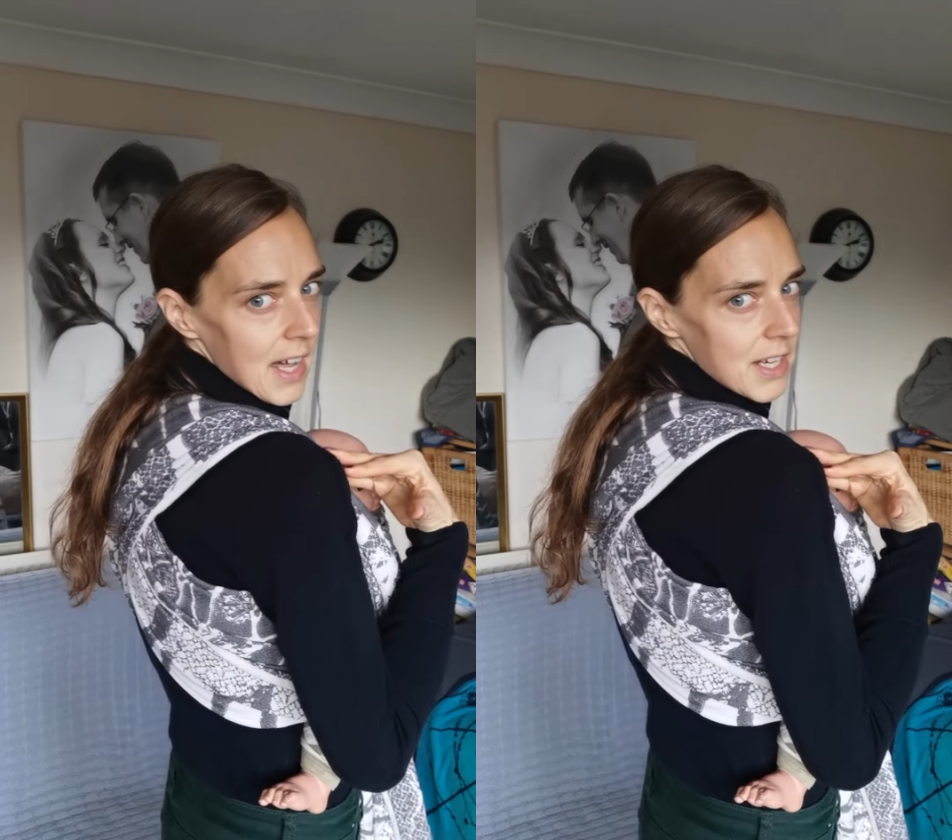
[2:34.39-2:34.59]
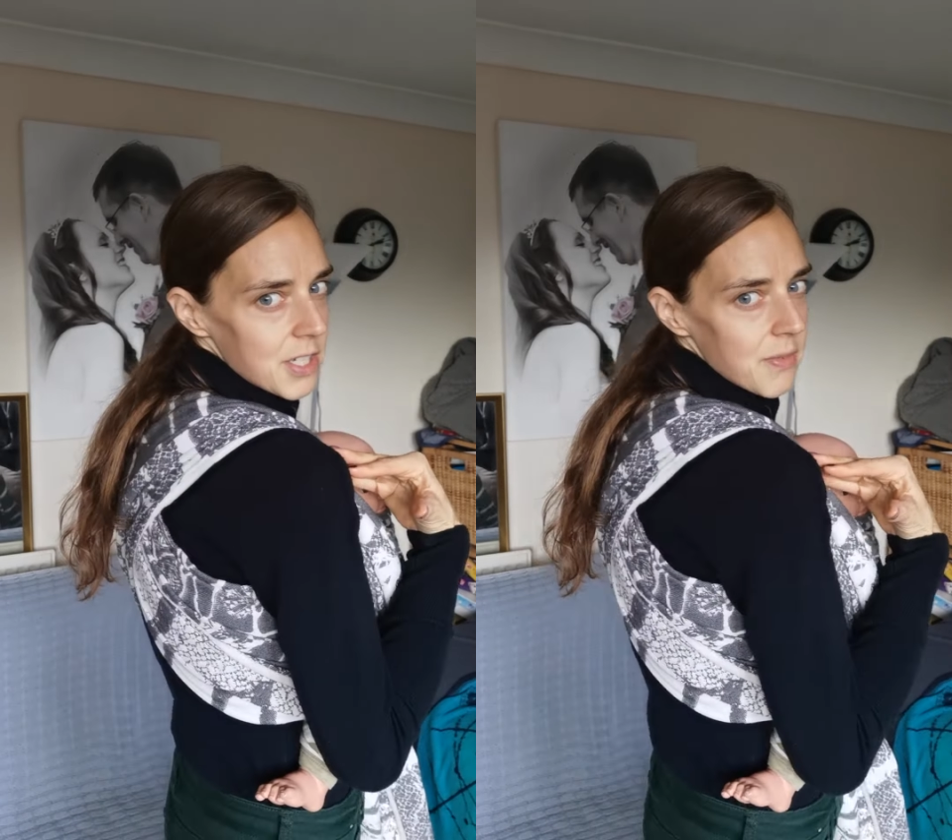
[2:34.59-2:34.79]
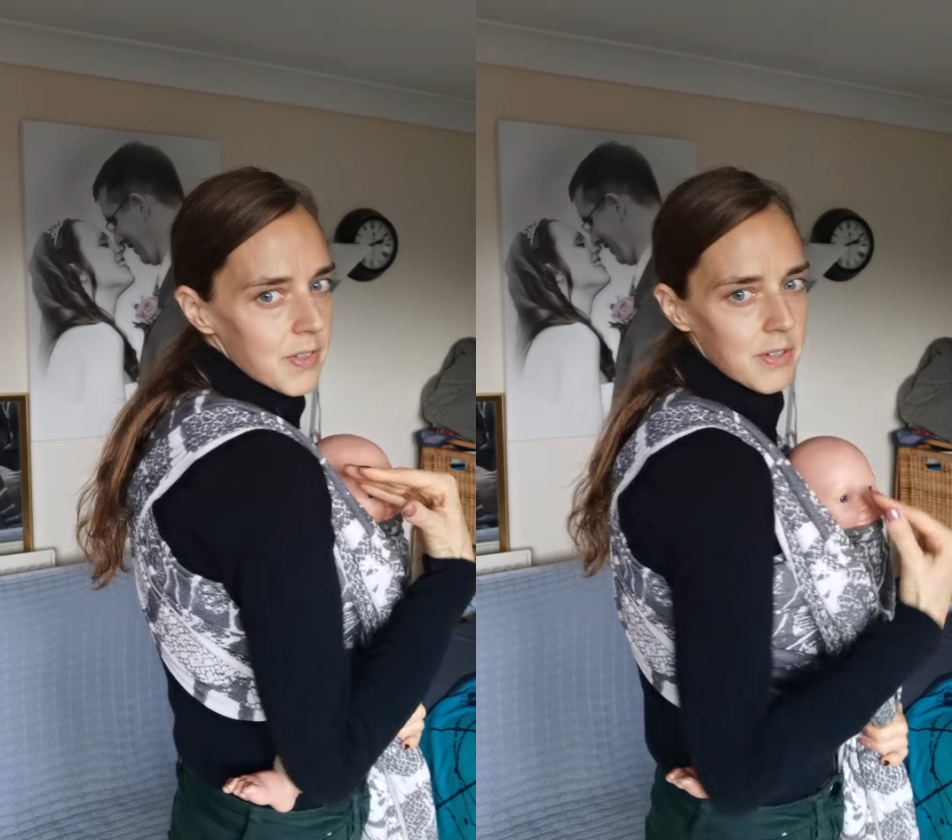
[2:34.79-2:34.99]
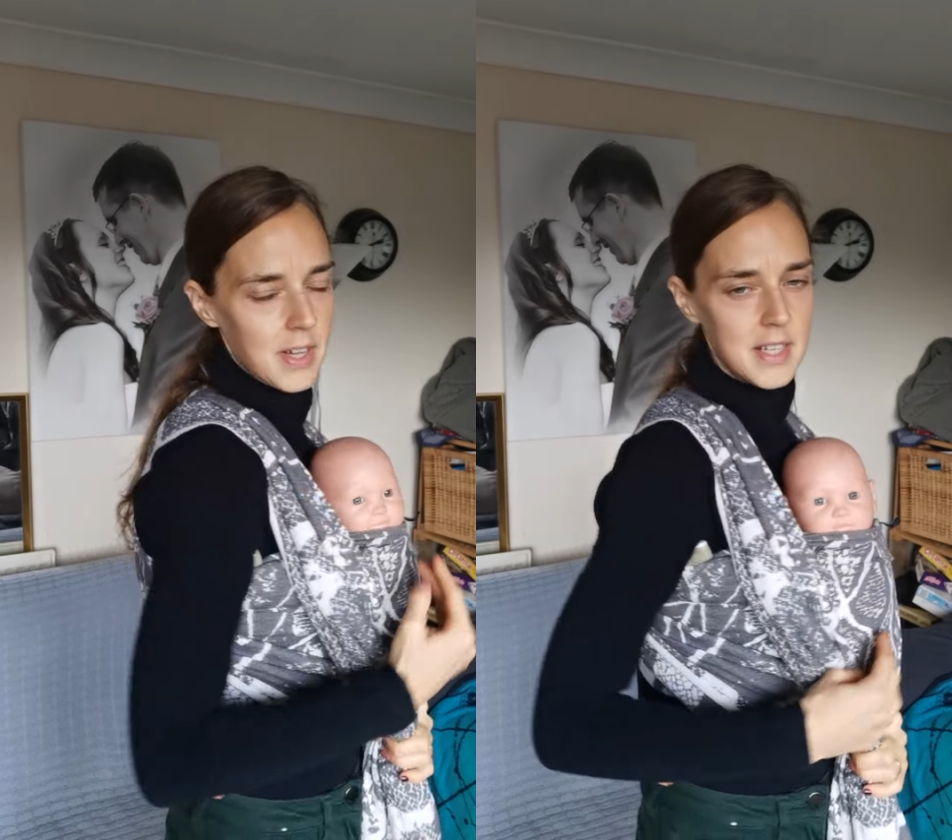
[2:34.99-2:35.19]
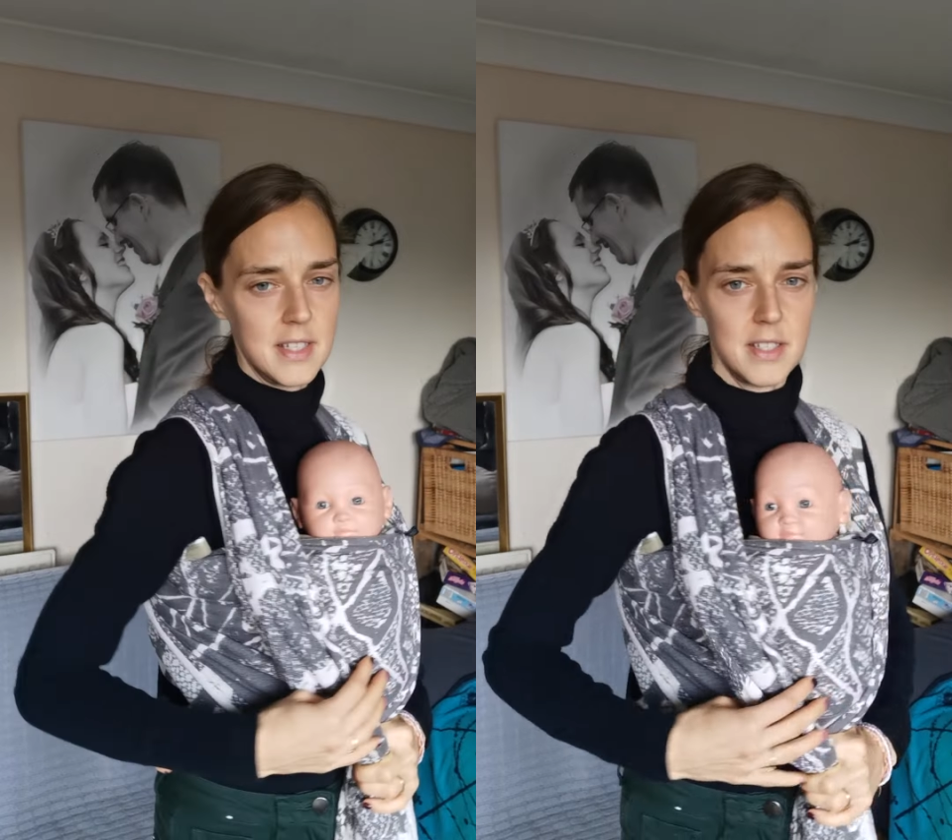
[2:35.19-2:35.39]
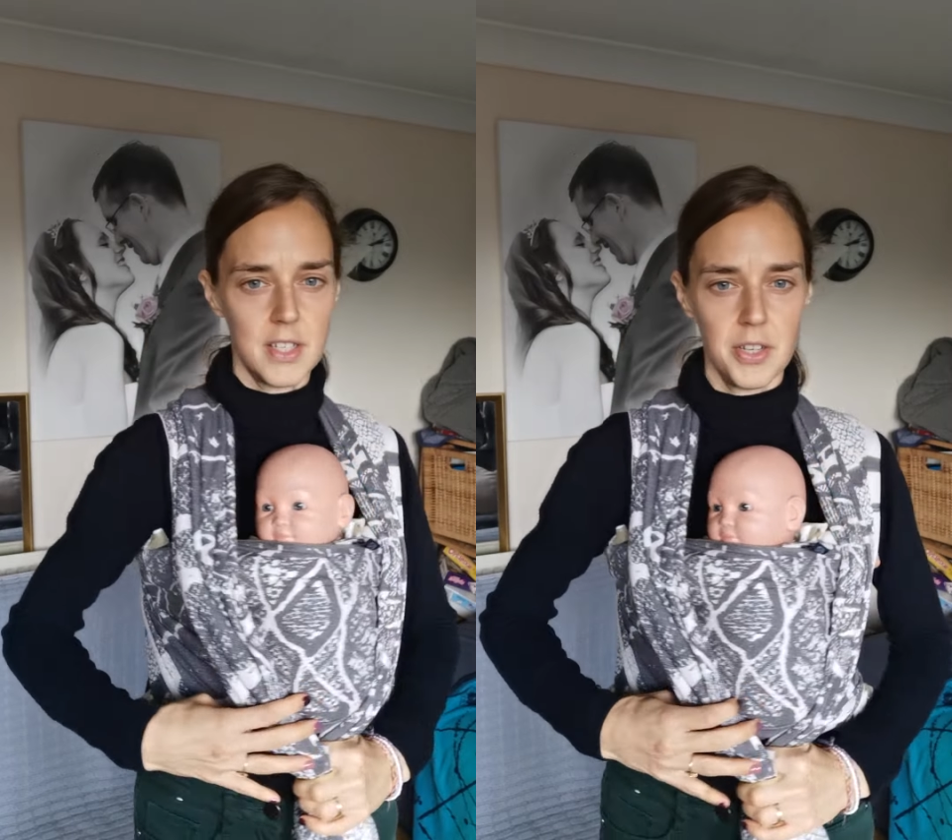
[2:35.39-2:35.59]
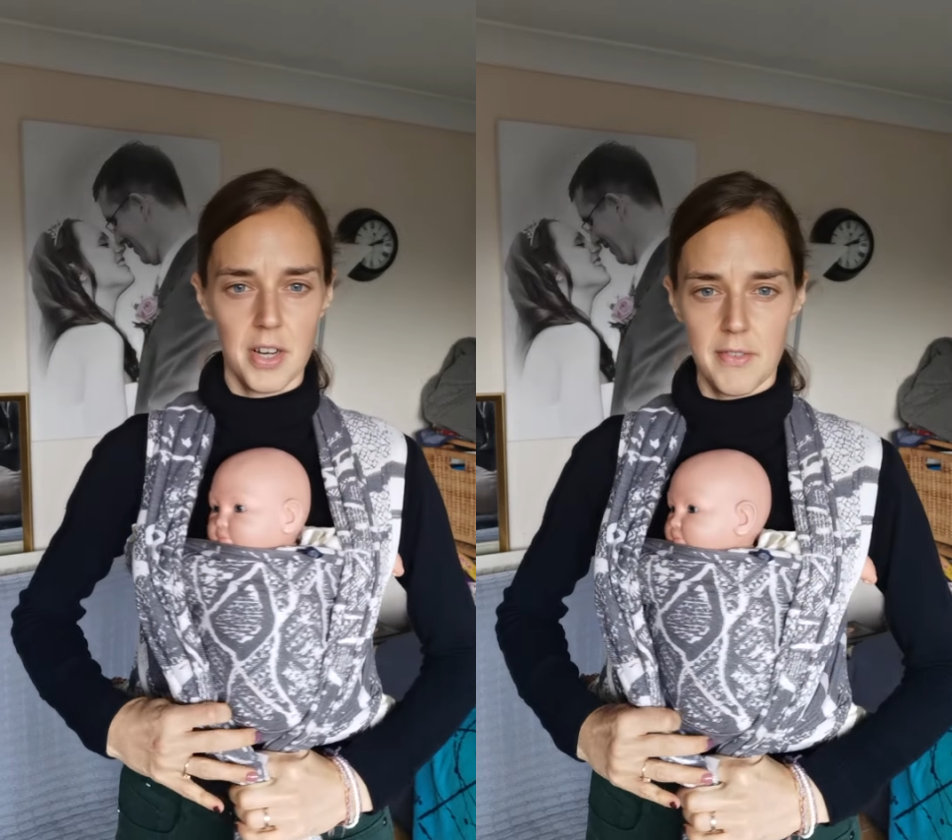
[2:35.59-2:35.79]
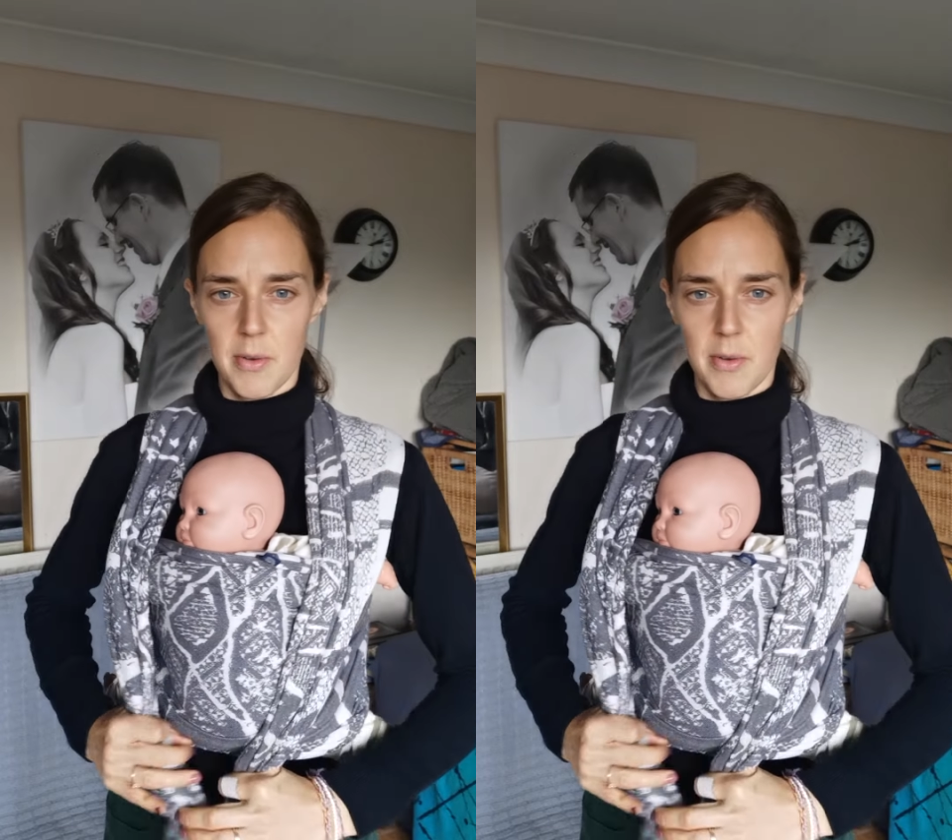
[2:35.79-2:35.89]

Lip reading: and it should feel nice and secure